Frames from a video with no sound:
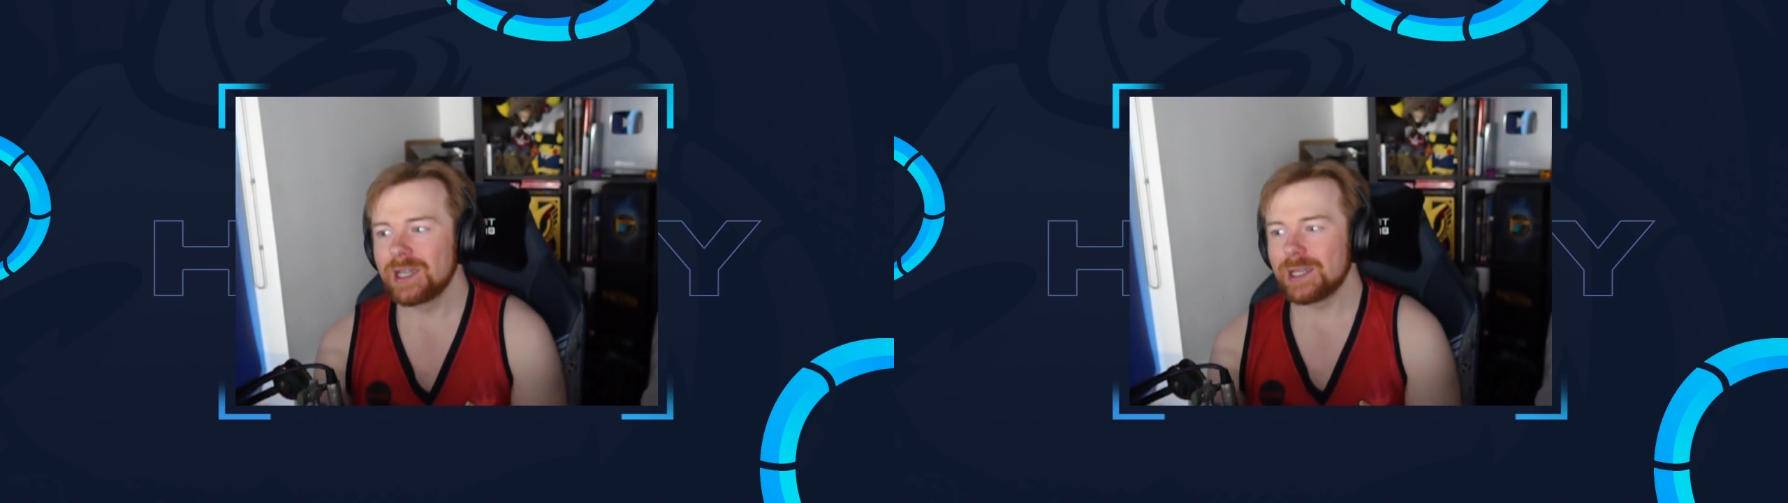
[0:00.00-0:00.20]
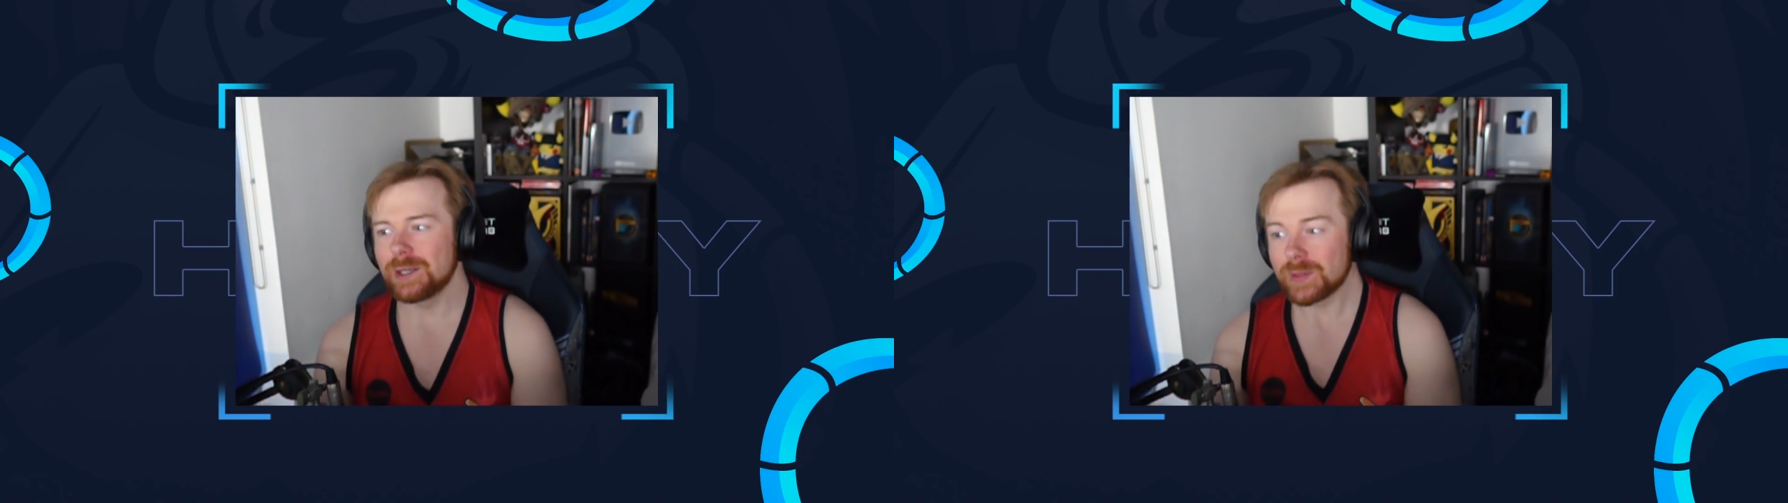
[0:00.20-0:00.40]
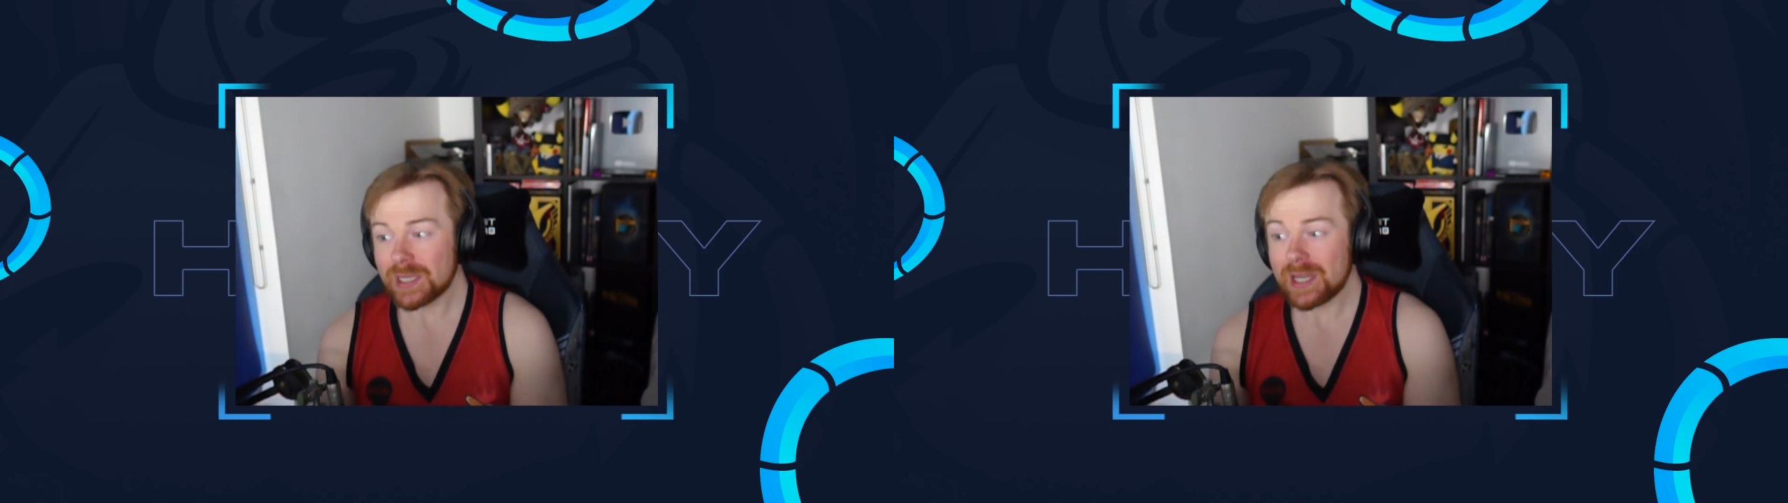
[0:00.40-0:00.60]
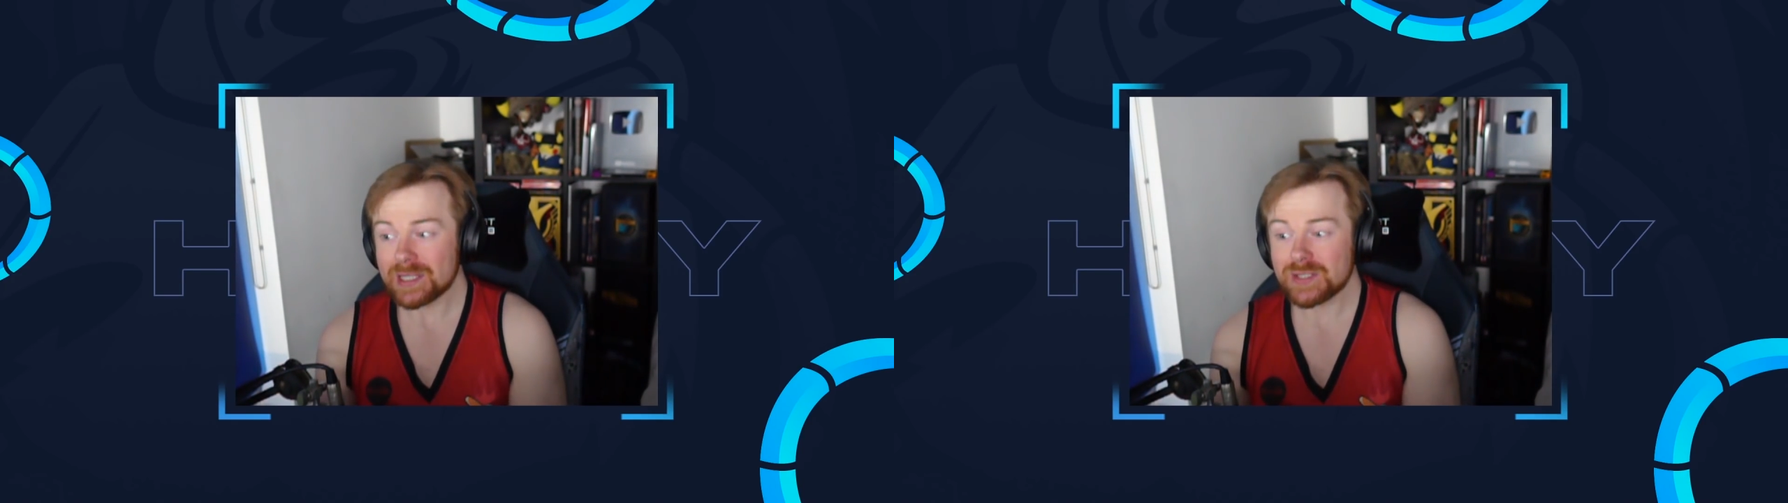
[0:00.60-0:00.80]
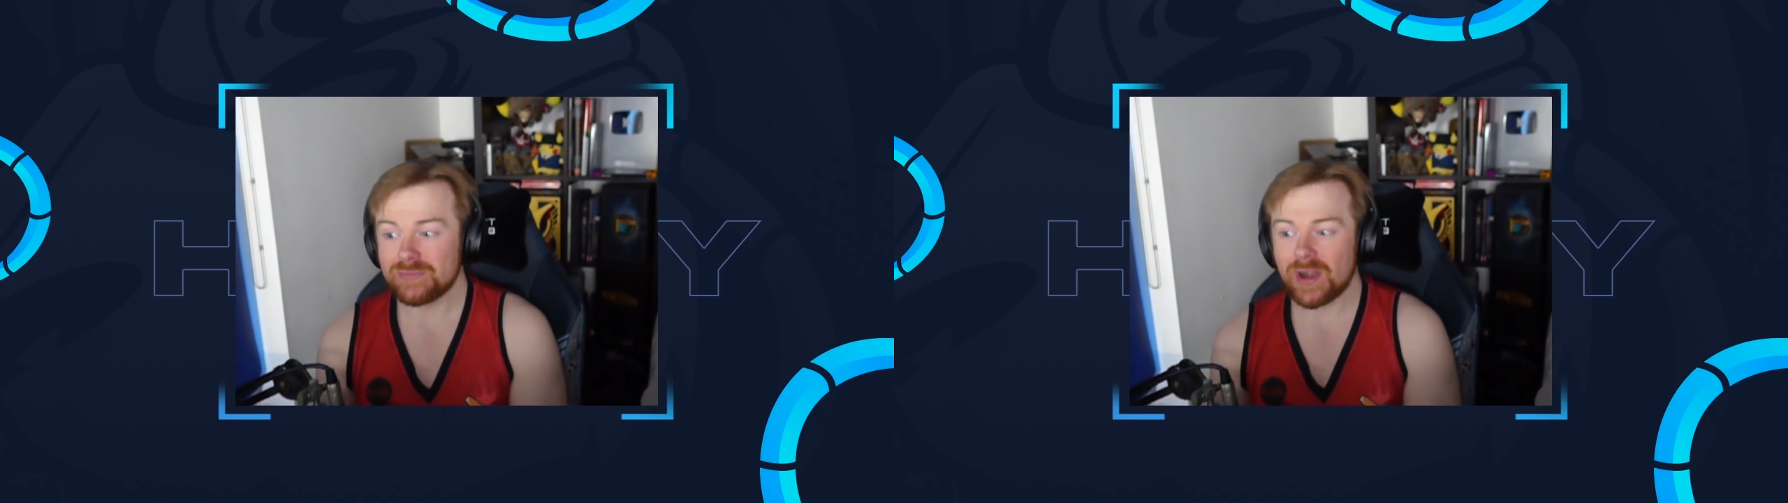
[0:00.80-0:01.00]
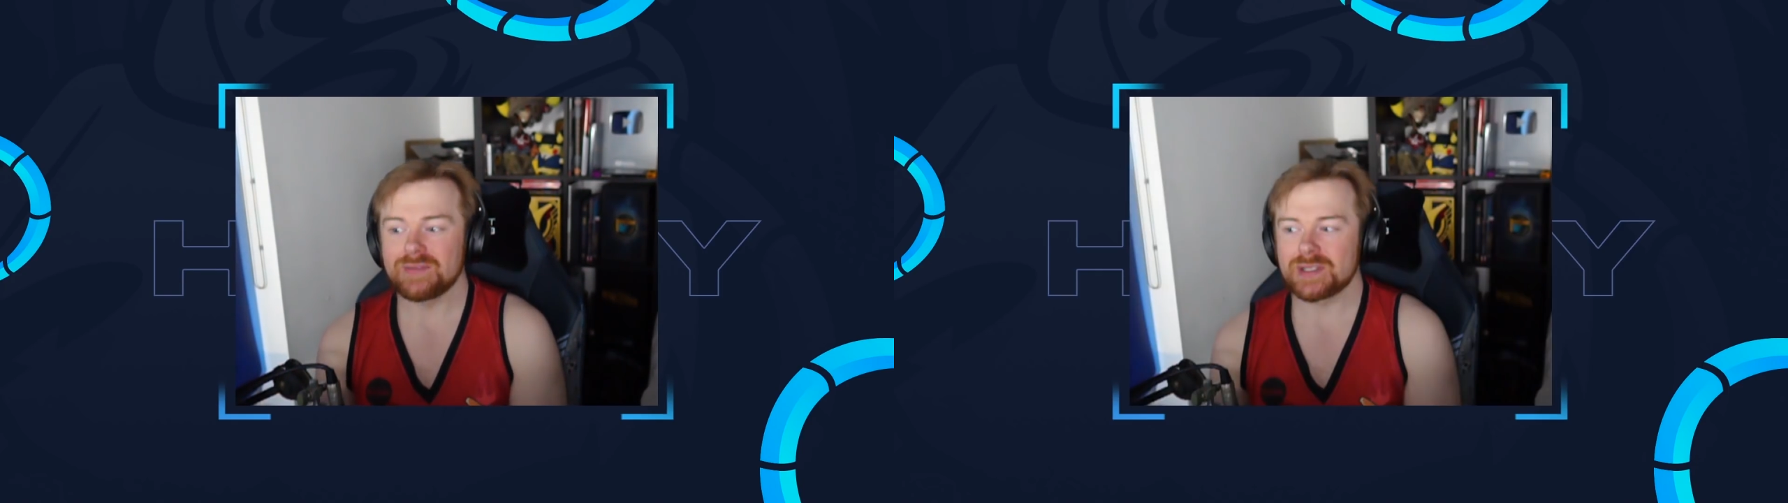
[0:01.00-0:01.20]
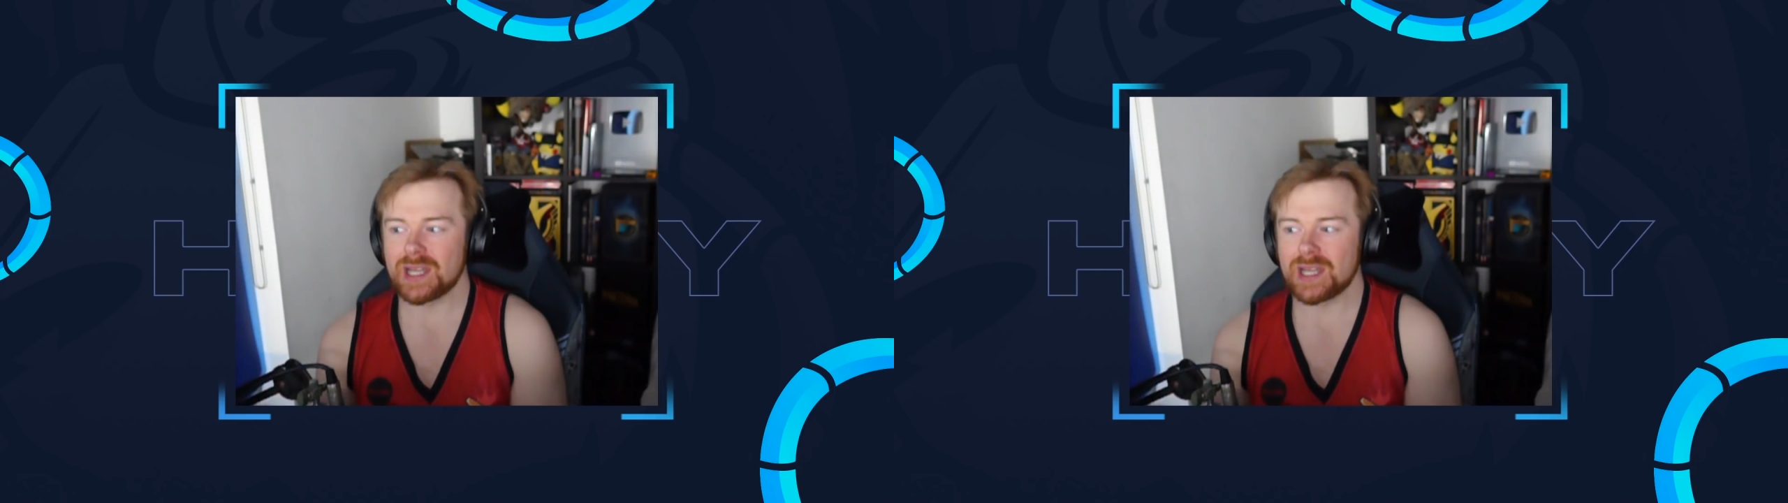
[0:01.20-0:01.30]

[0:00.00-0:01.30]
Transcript: You know, again, that's $5,000 to